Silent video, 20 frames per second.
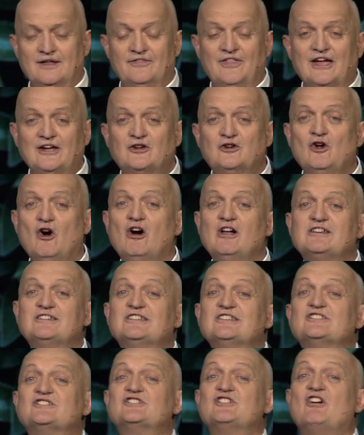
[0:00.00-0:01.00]
that
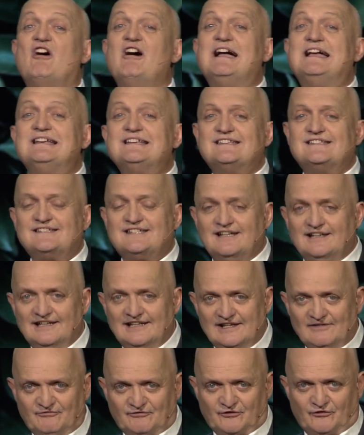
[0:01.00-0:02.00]
God desires to
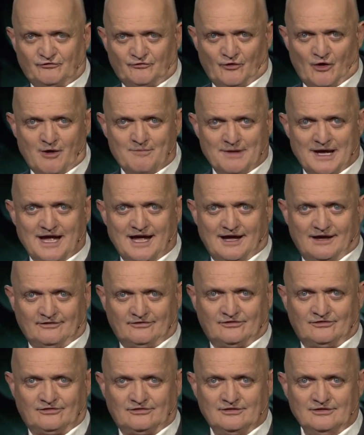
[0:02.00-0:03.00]
lift from
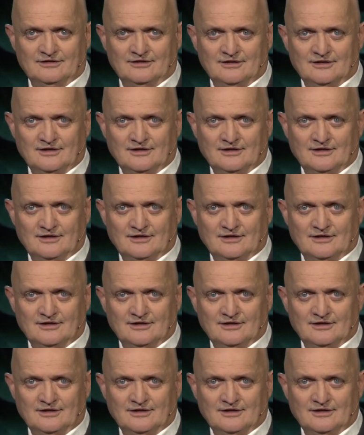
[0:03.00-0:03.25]
us